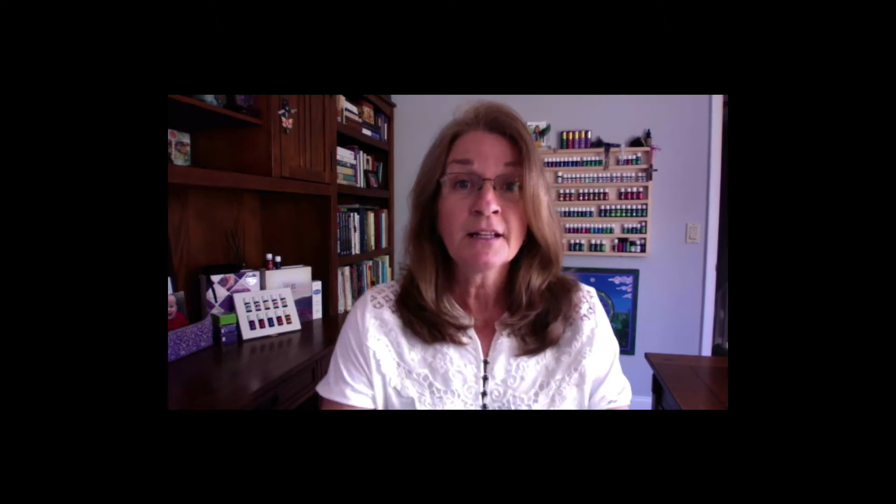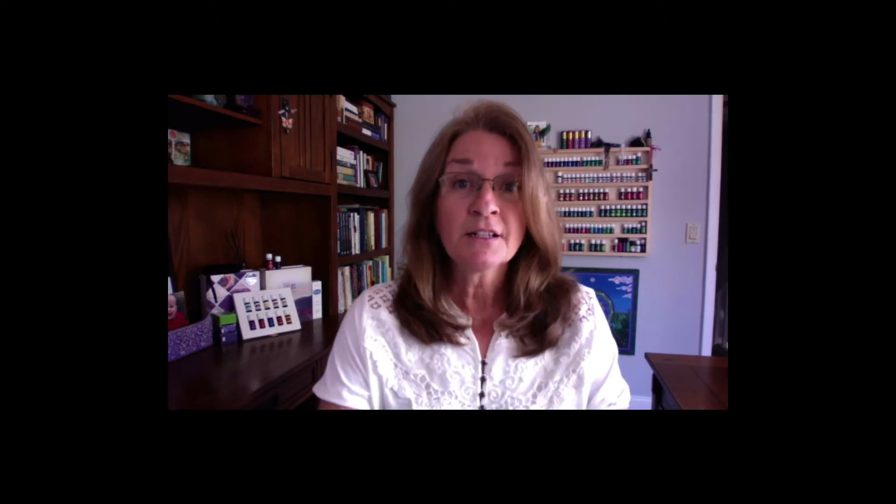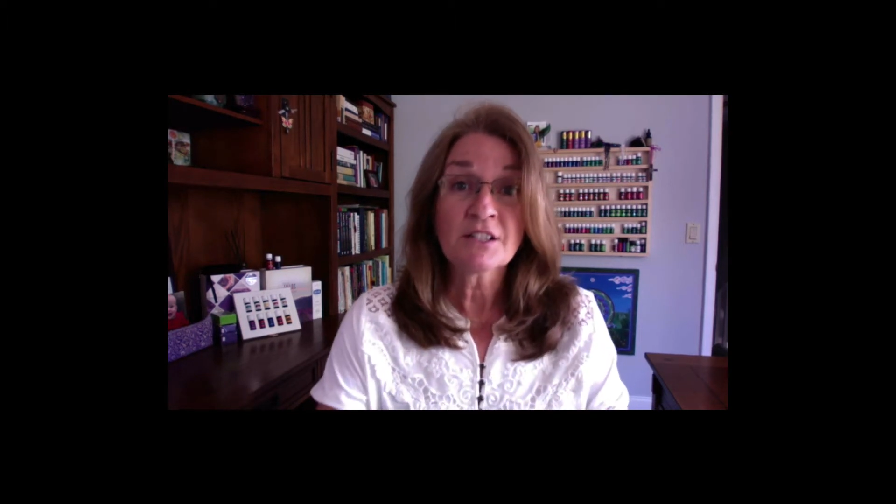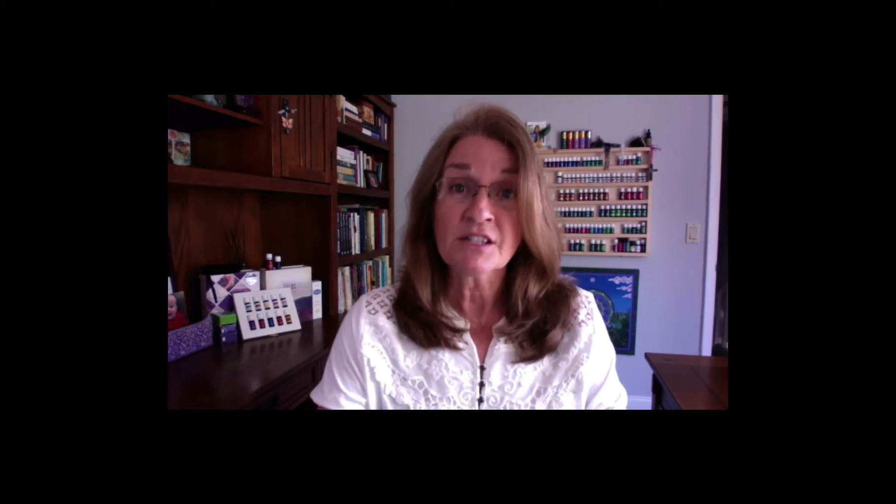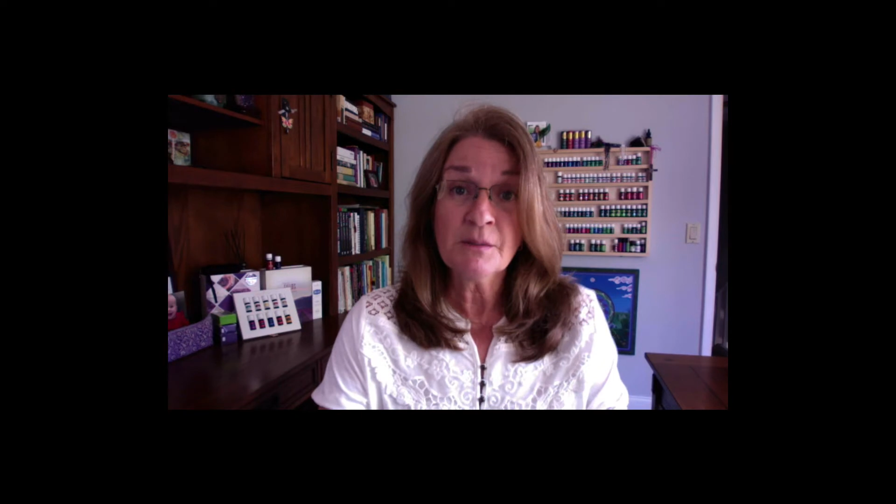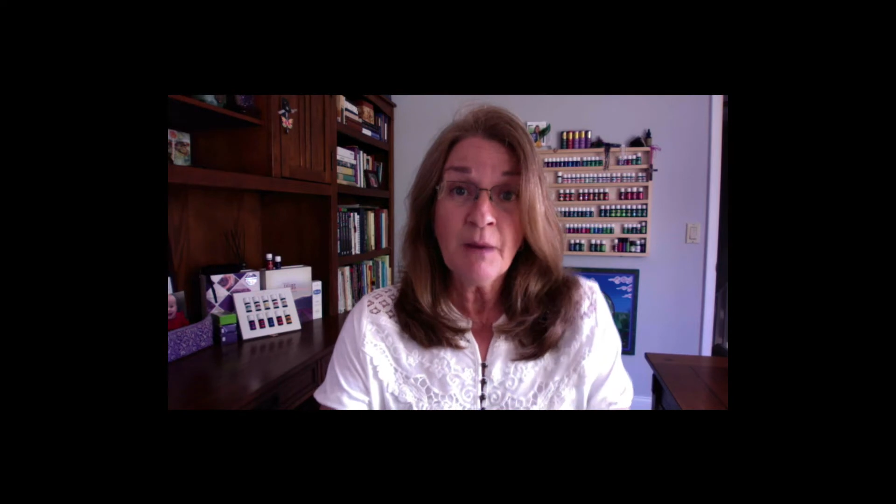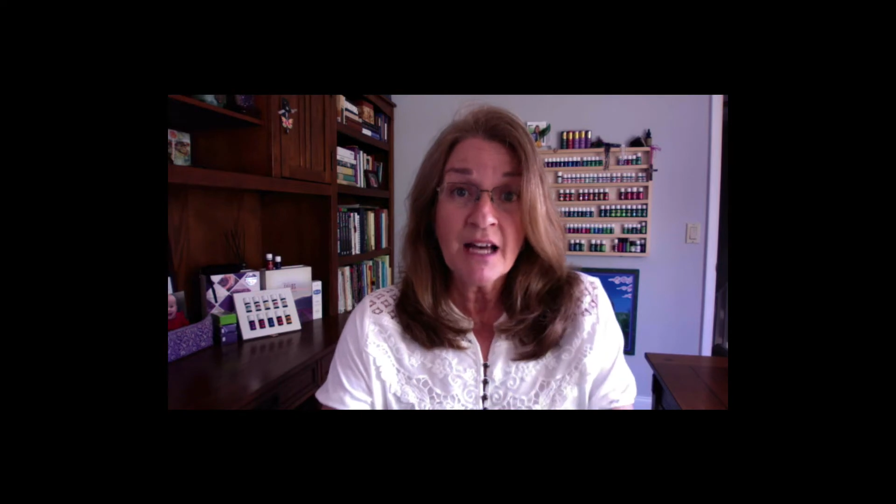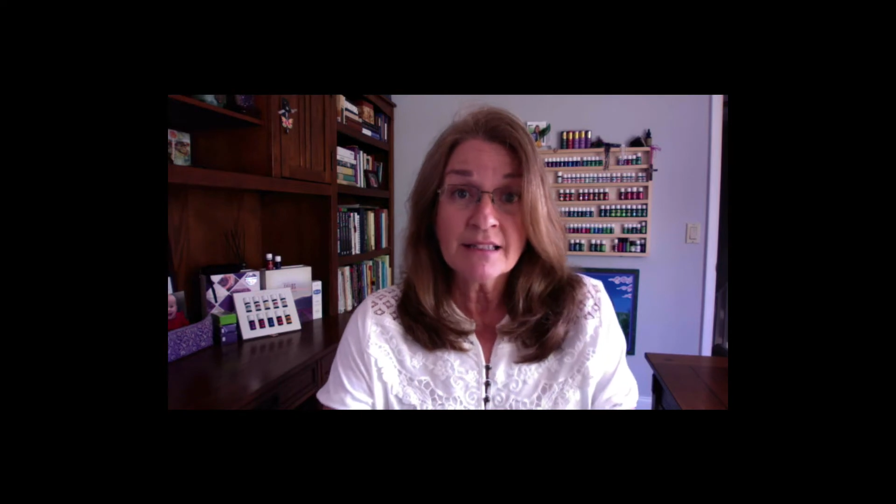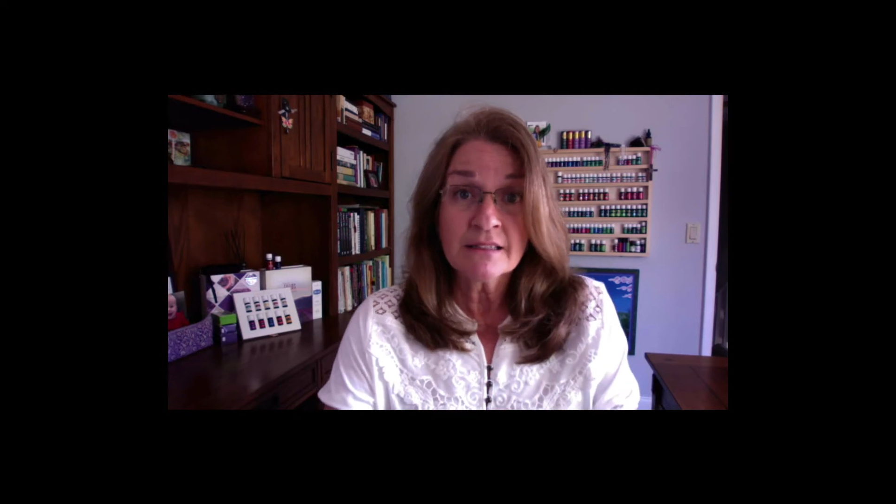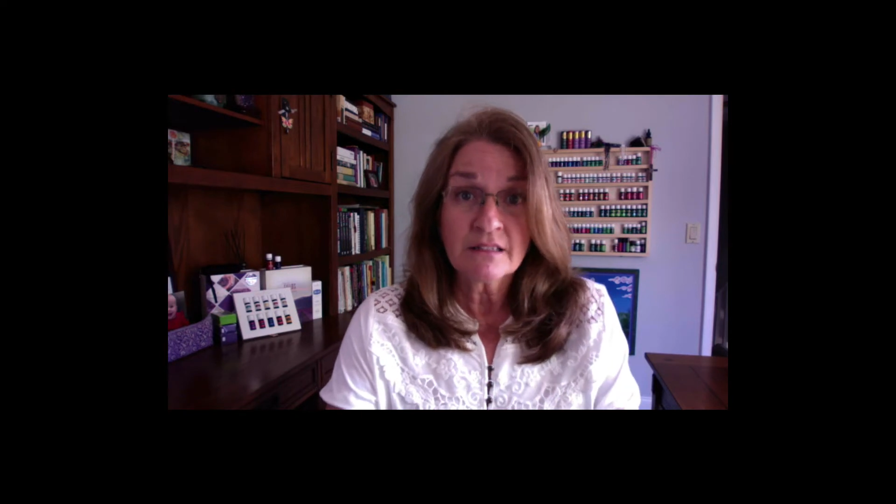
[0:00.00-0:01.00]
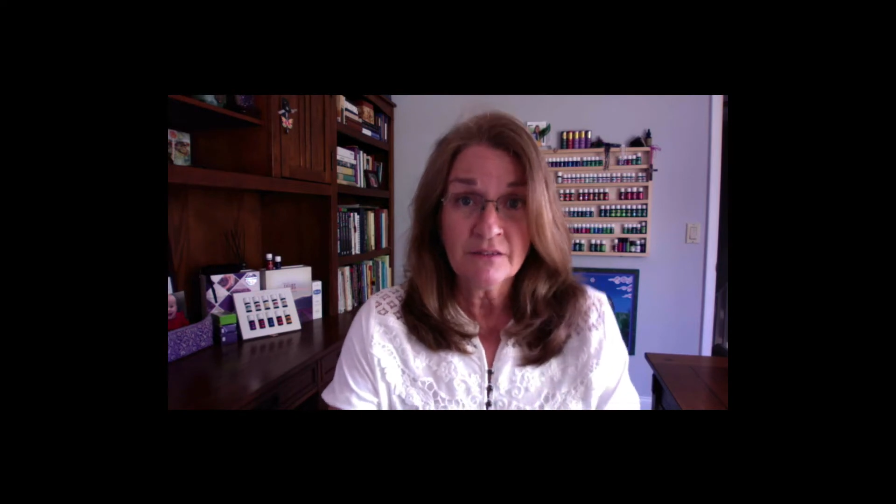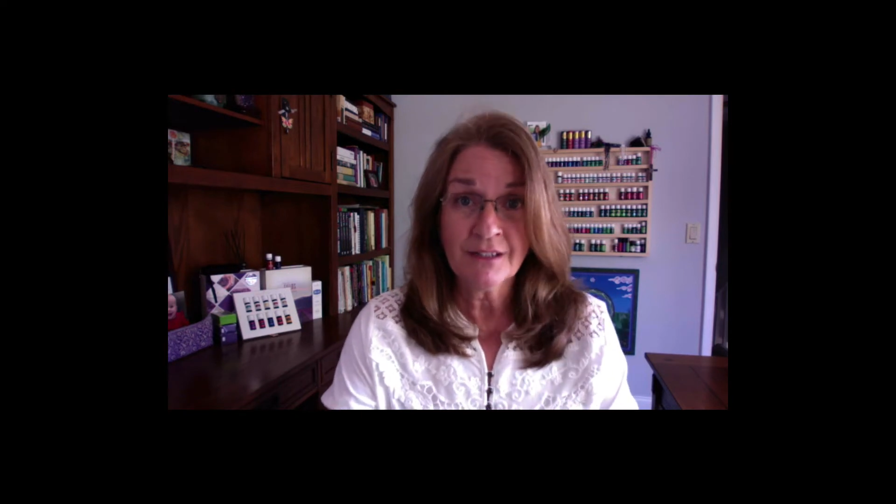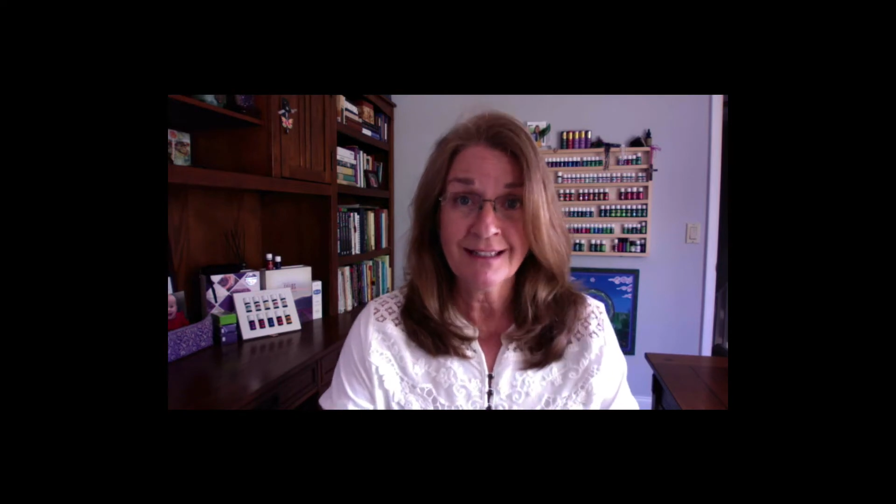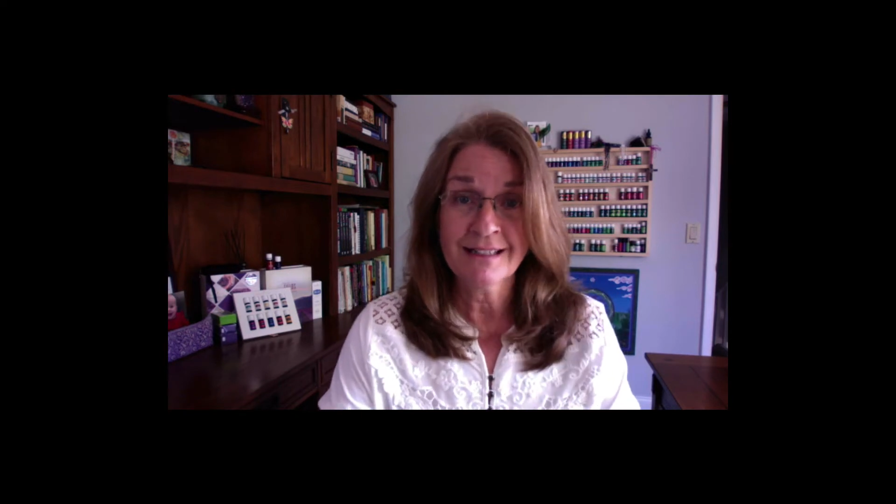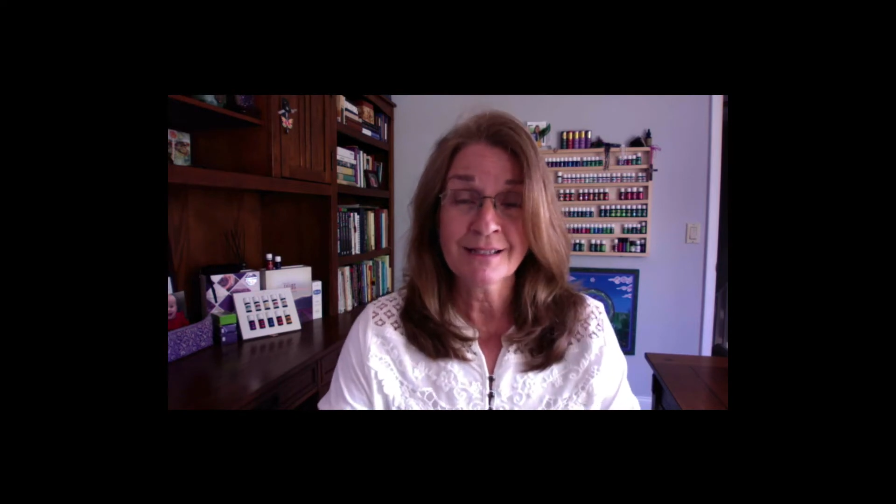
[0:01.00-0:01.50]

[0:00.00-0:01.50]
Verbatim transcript: just some positivity and